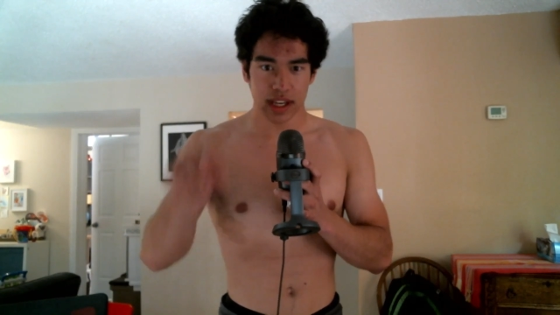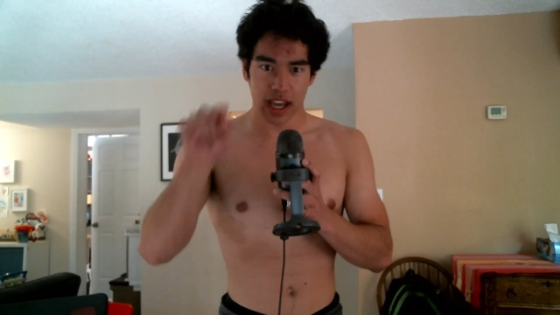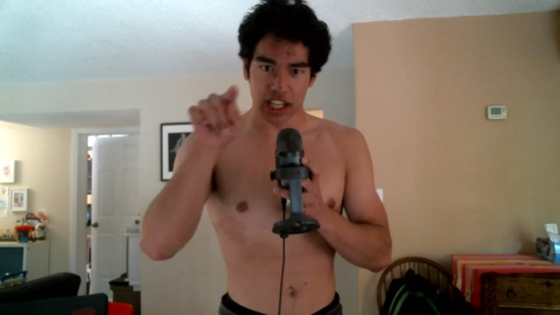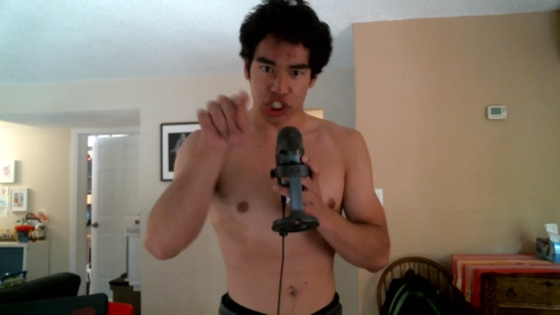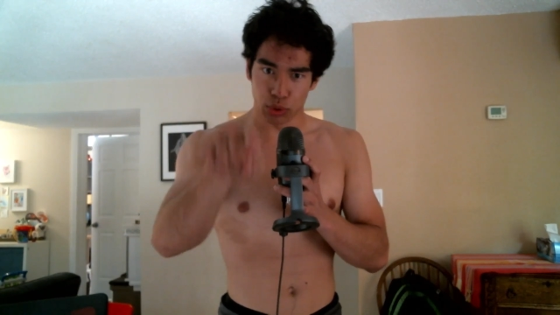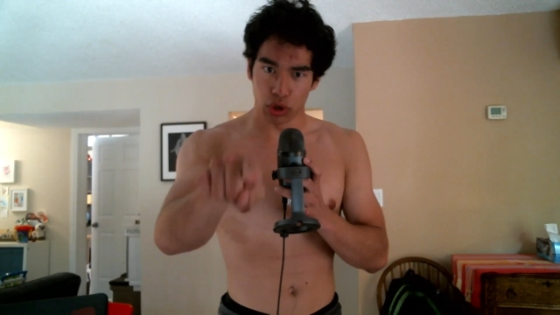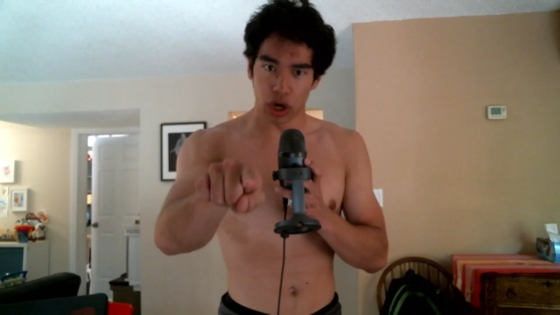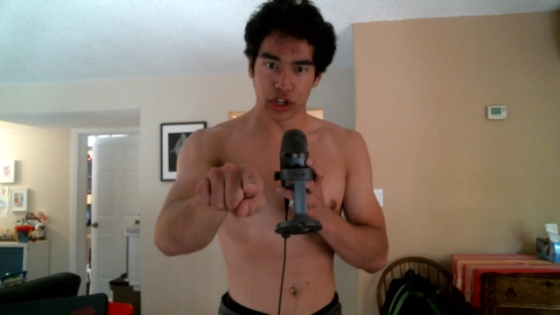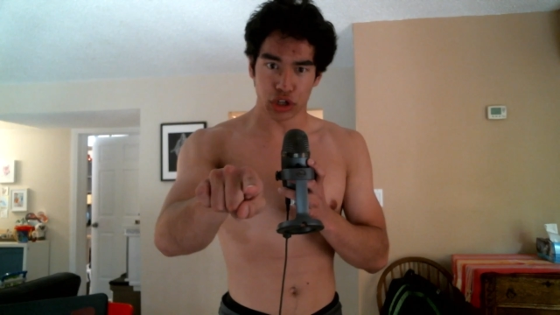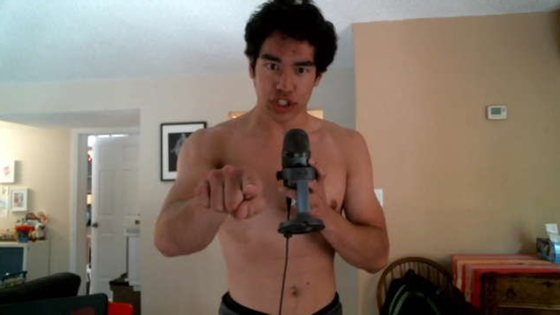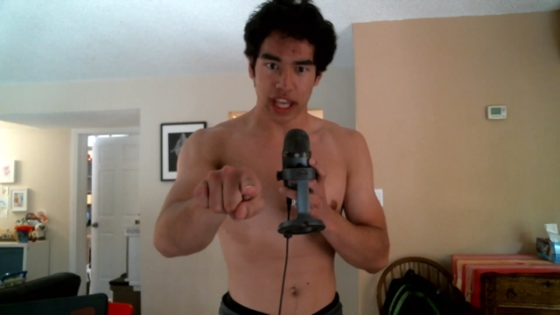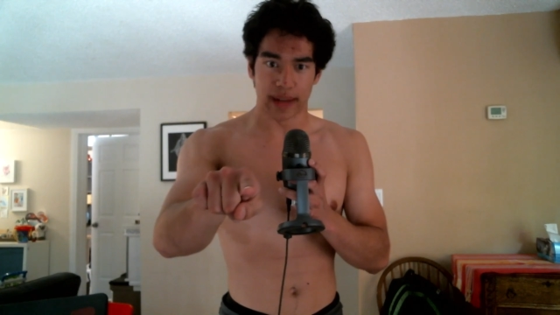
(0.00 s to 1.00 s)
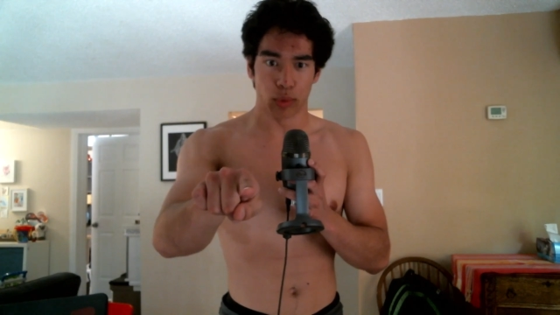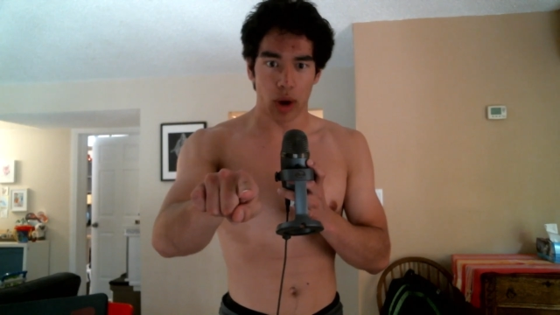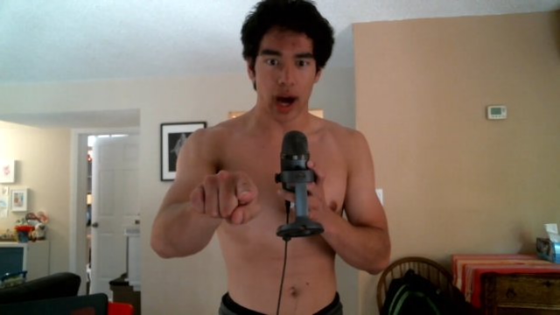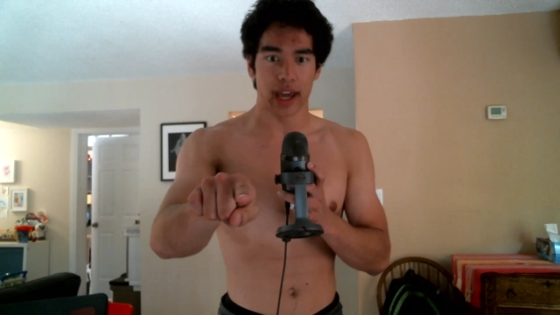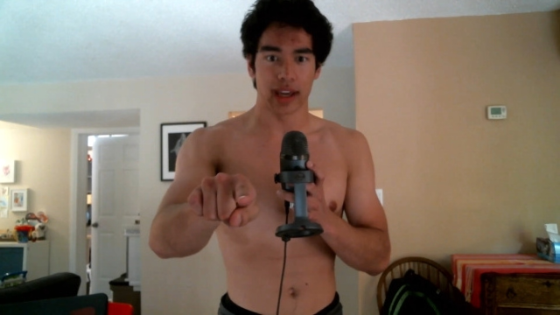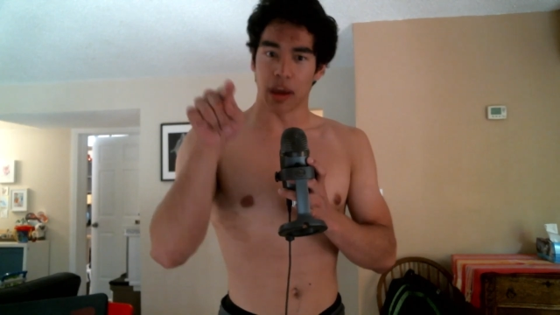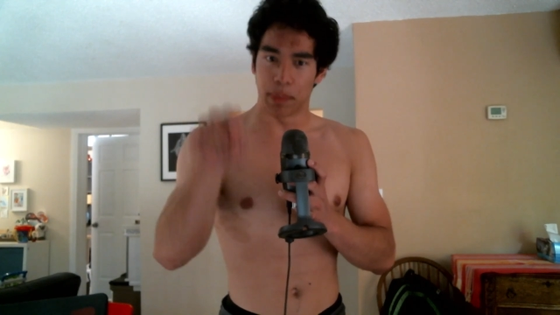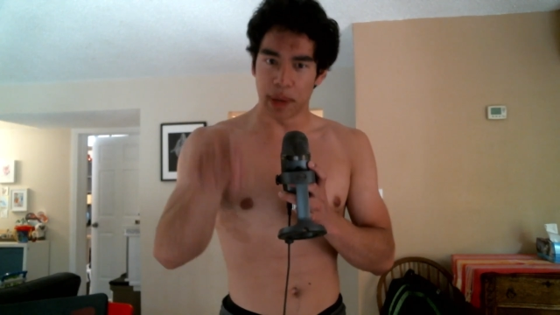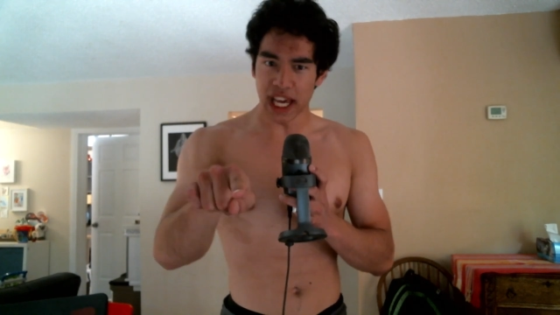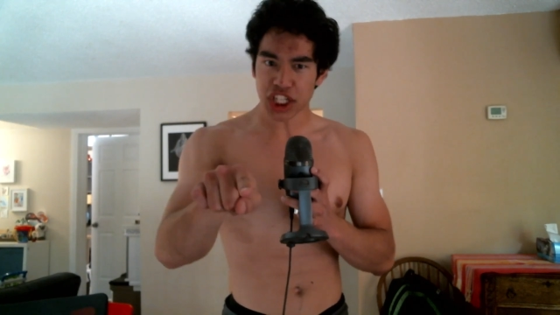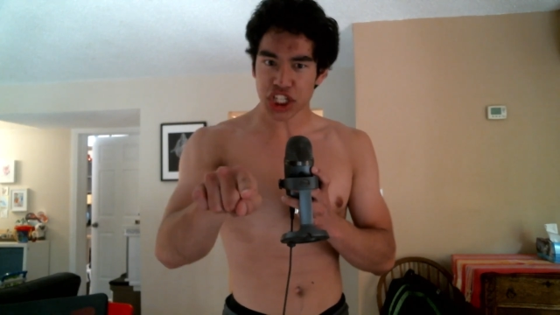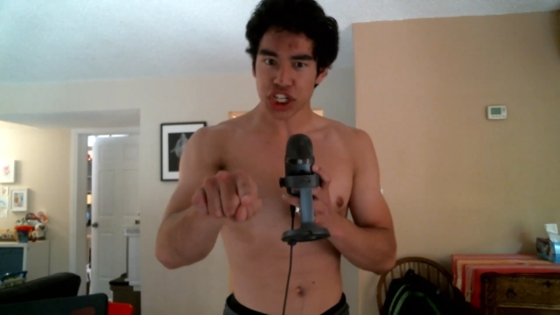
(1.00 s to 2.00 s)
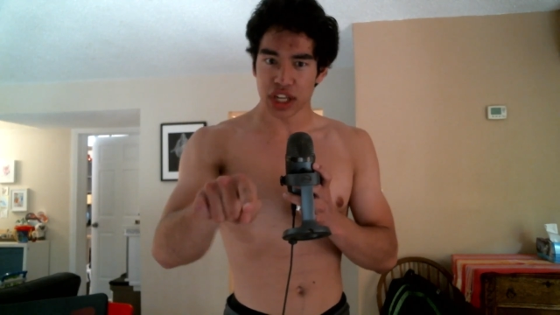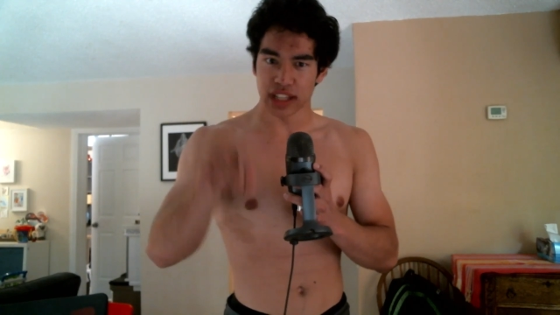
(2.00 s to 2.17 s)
and you will understand why. Capiche?